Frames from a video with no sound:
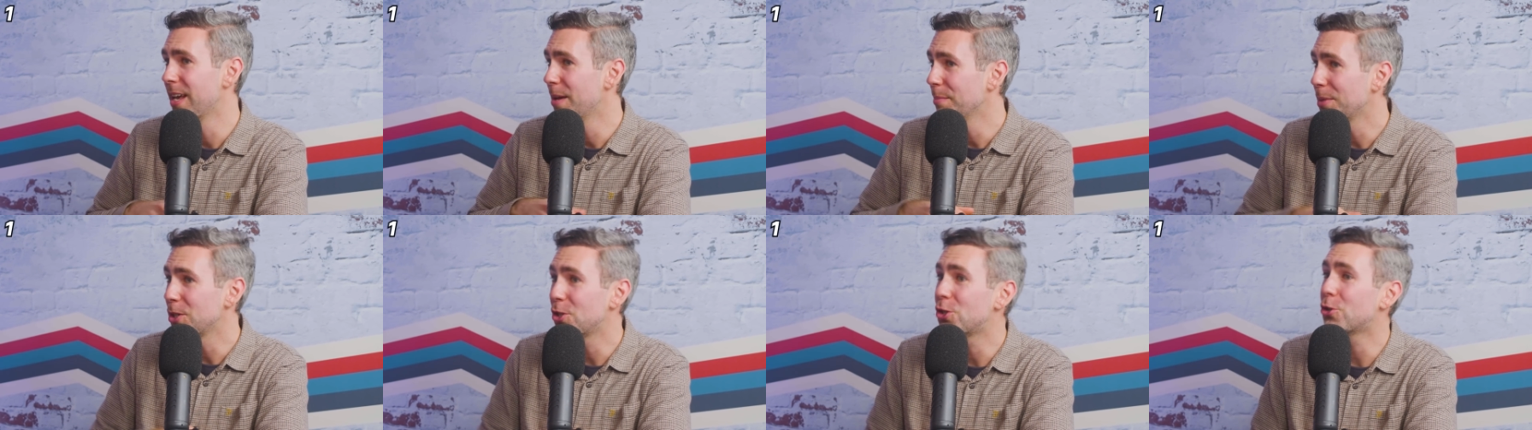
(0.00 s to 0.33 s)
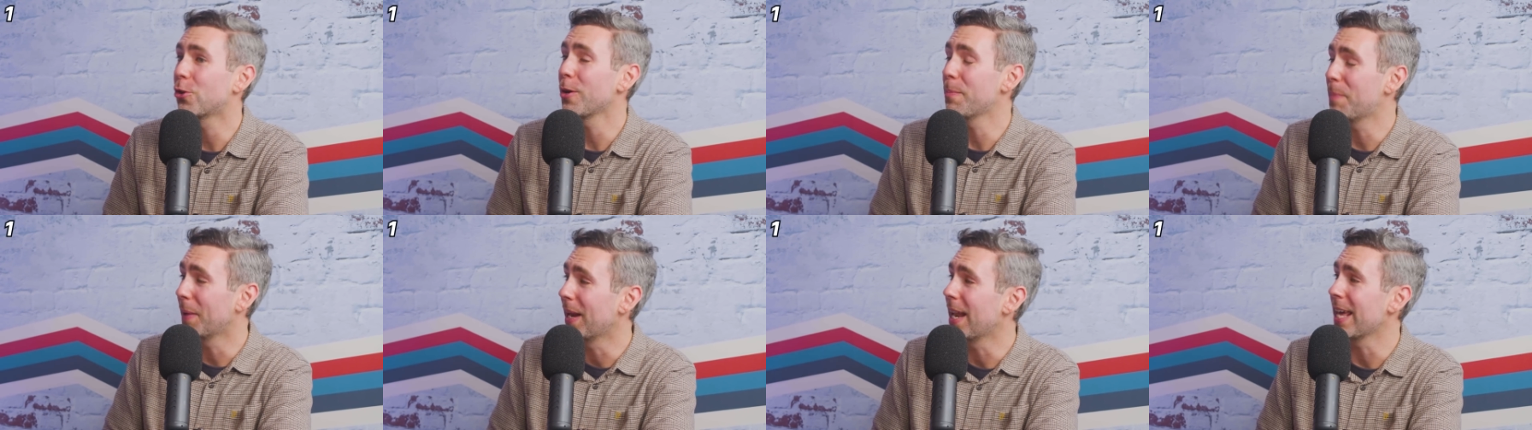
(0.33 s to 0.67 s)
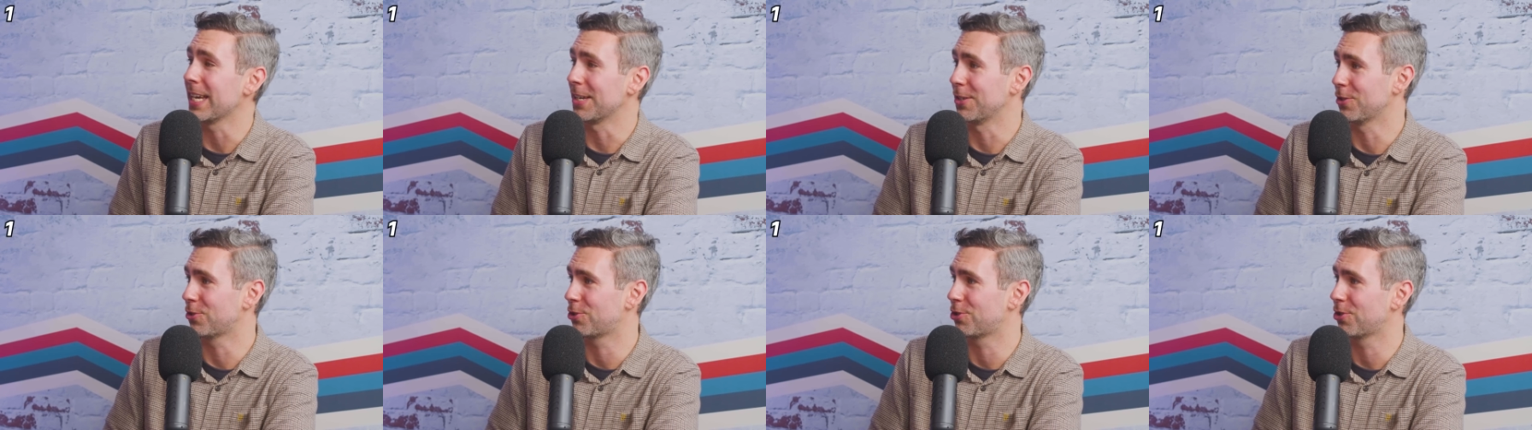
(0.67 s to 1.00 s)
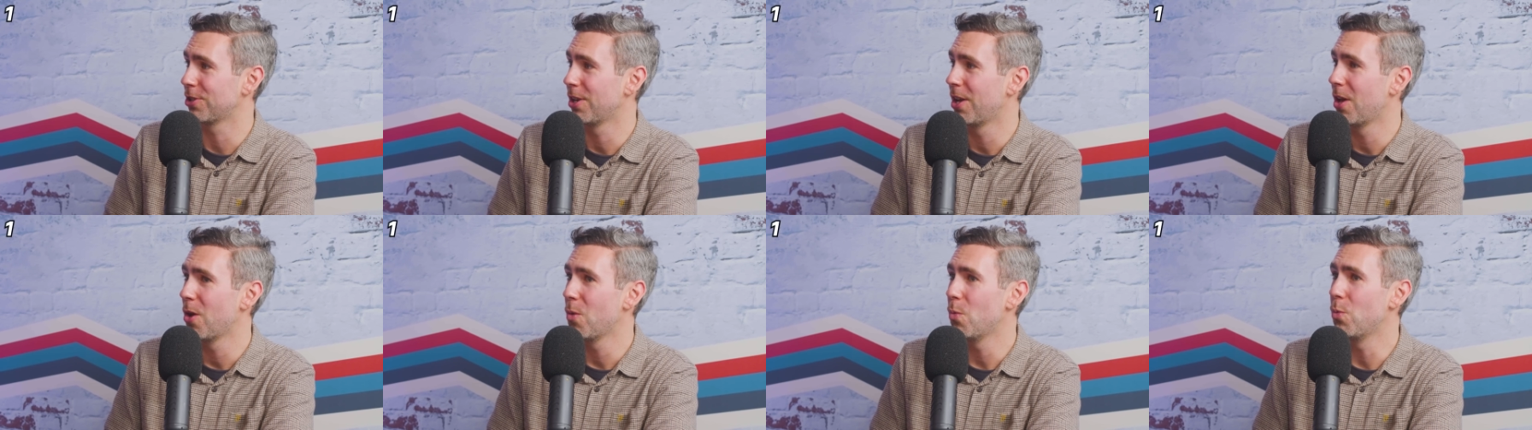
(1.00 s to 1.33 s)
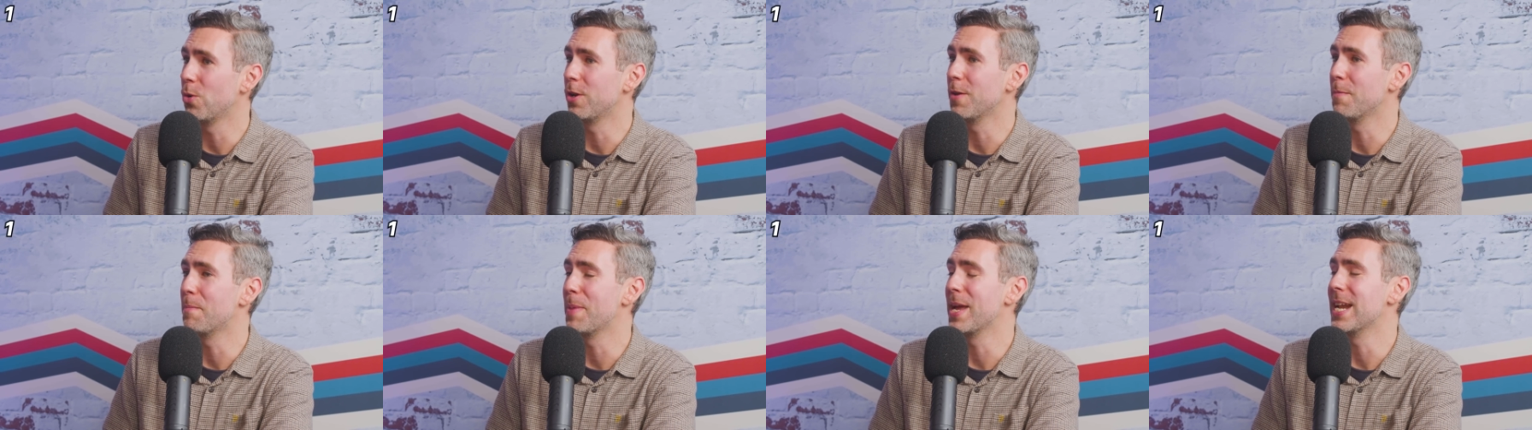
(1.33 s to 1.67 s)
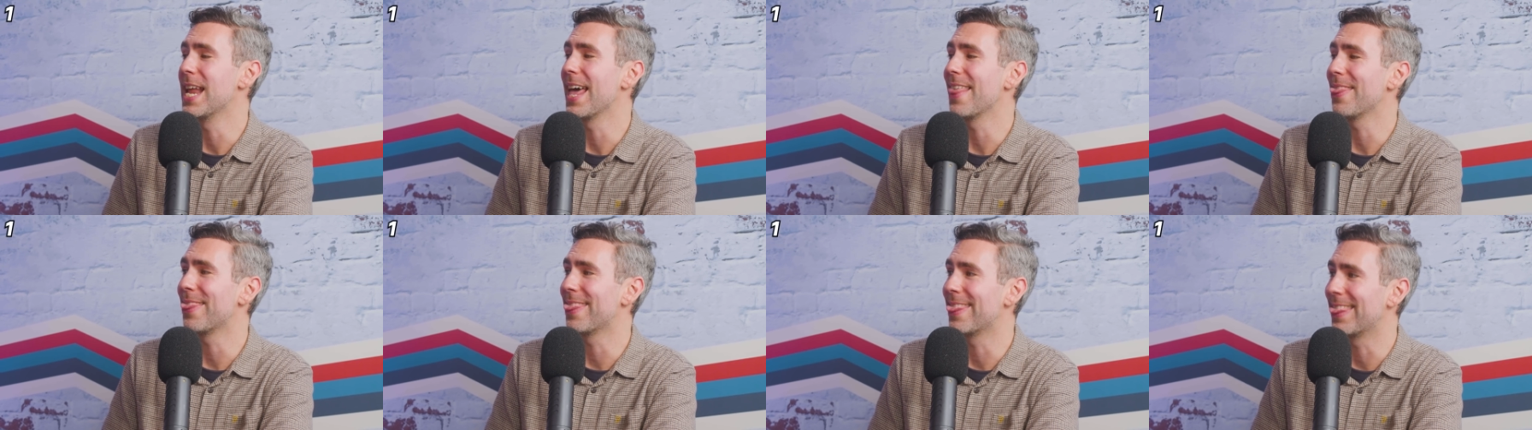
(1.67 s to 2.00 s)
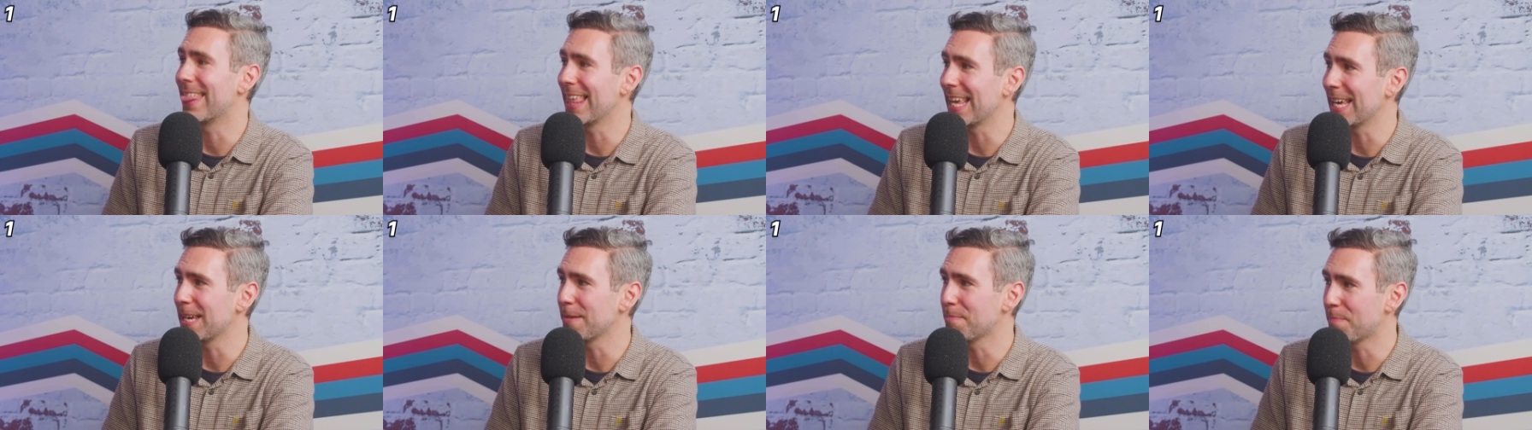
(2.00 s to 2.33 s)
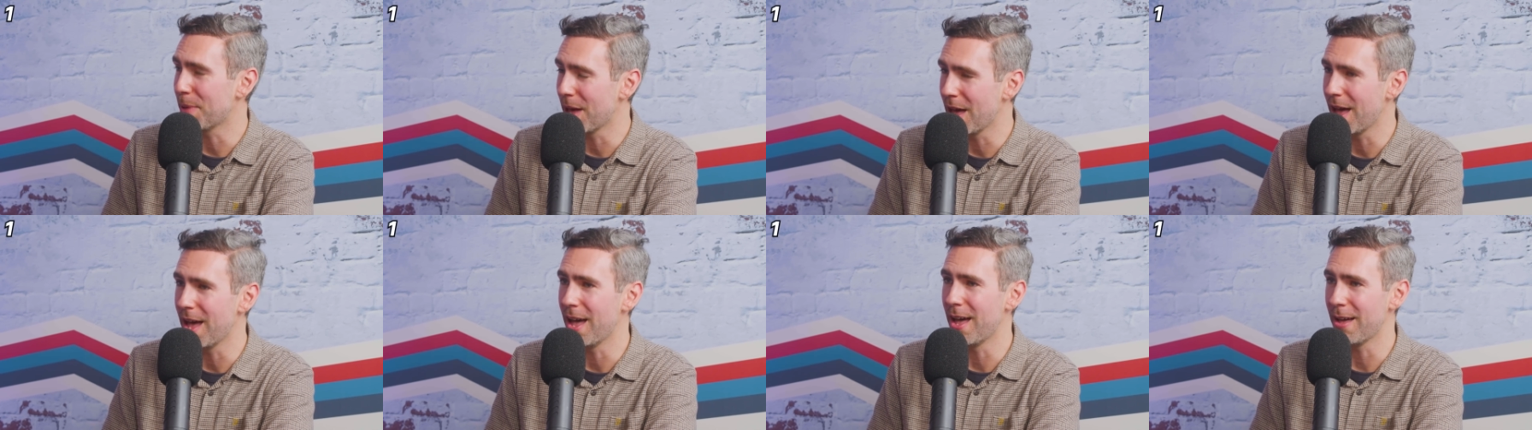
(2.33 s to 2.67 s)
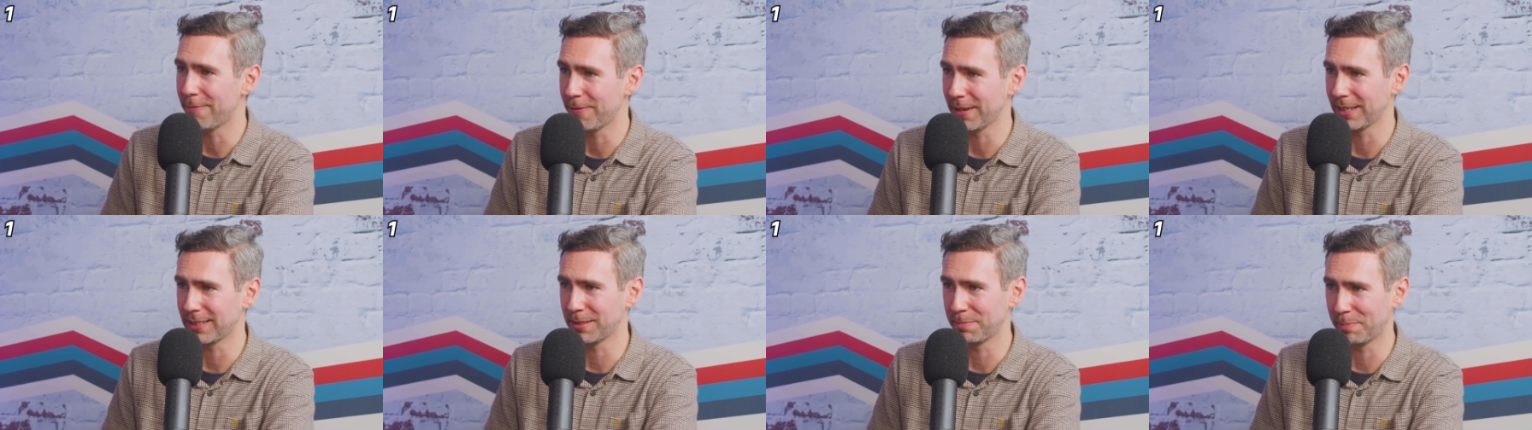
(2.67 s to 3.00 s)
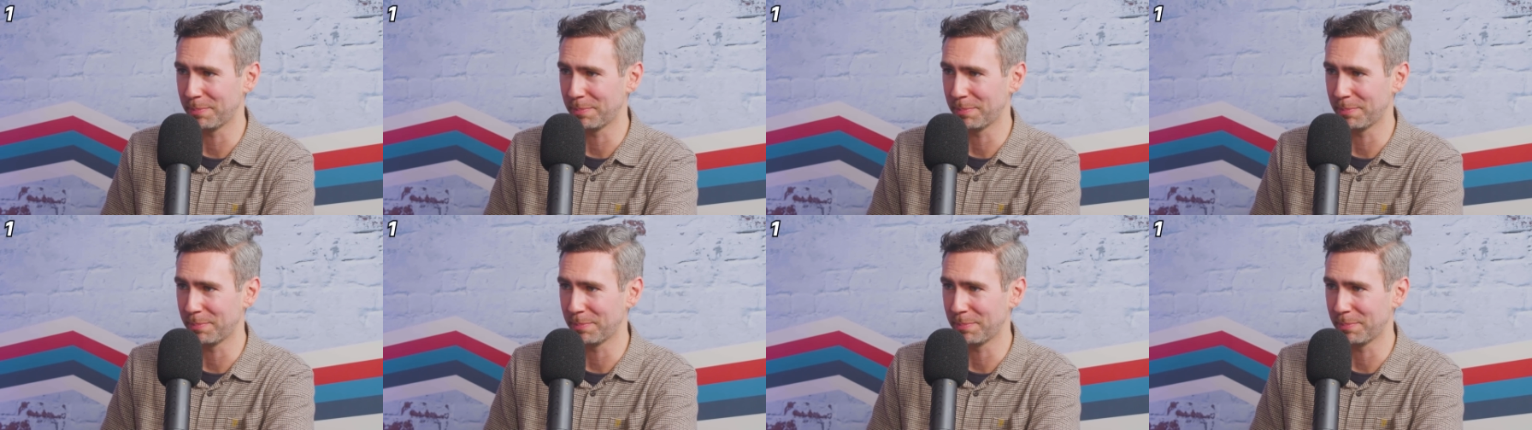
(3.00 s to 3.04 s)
But Triple H Ooh. would have been the perfect